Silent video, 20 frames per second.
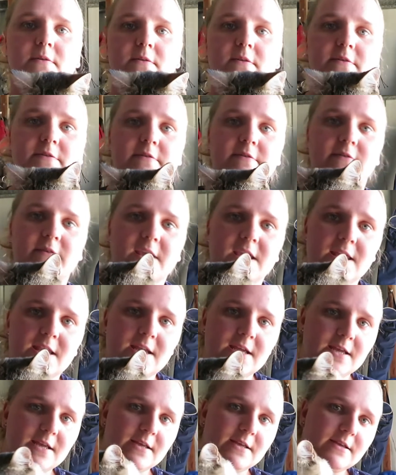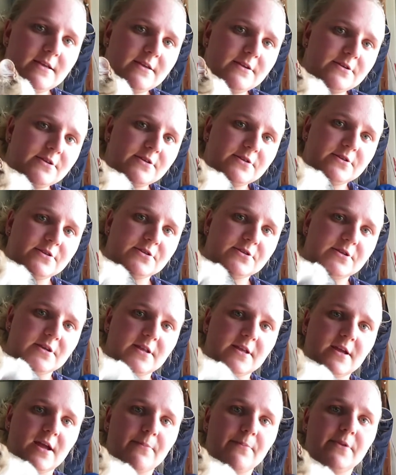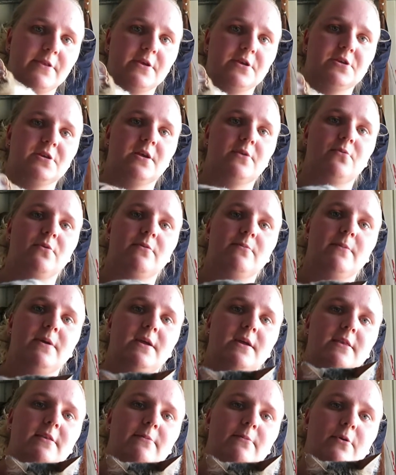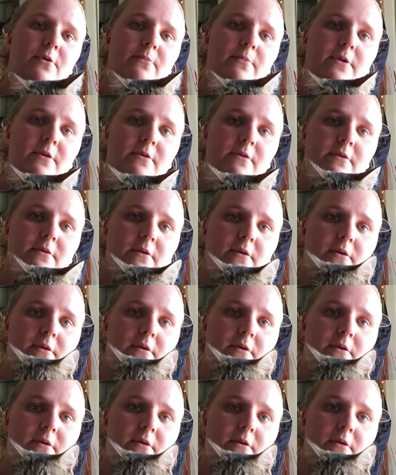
This is Kitty. She's just chilling up at the shed with me at the moment.